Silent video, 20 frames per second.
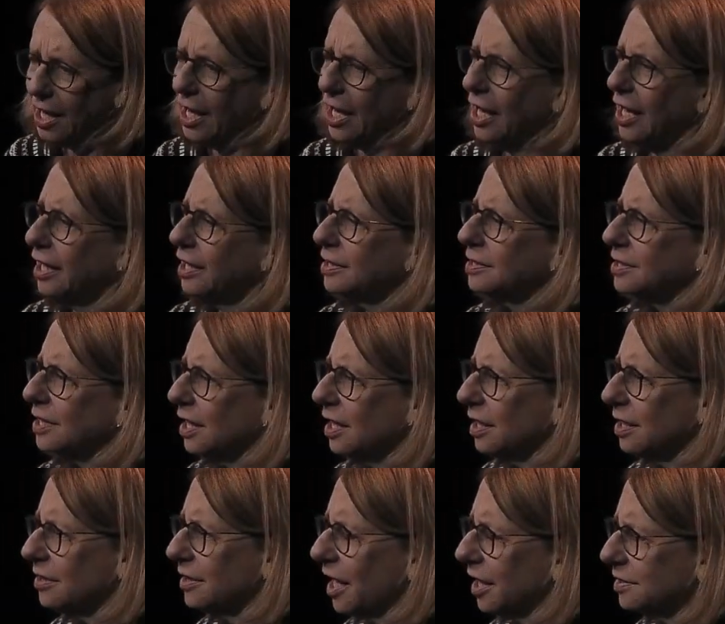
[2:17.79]
And
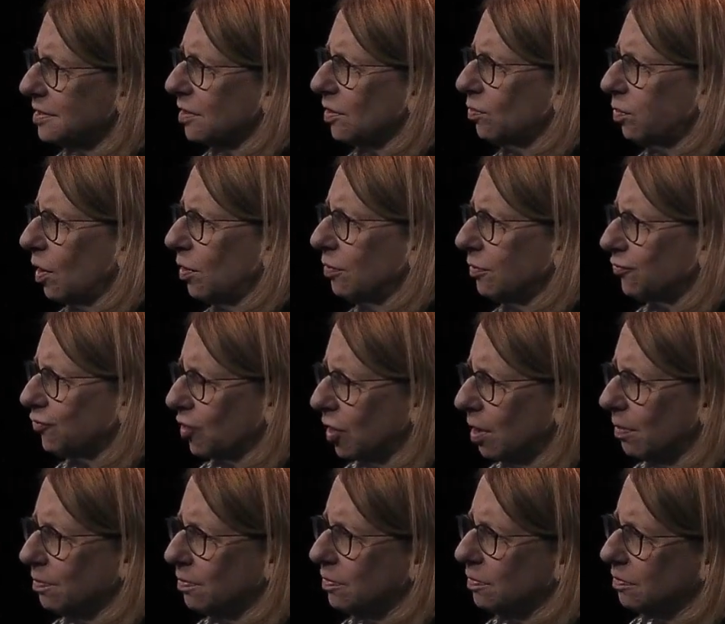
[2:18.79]
that's a quote
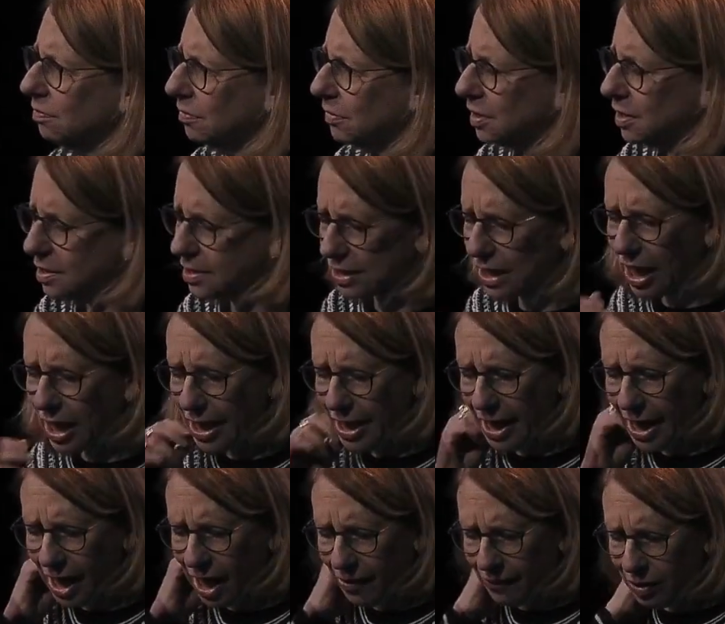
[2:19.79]
from this guy,
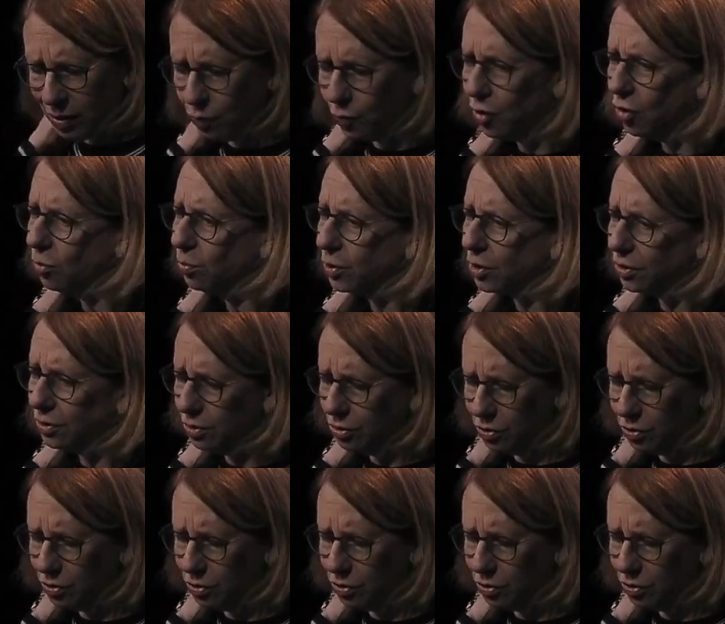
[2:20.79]
Harry Wilmer,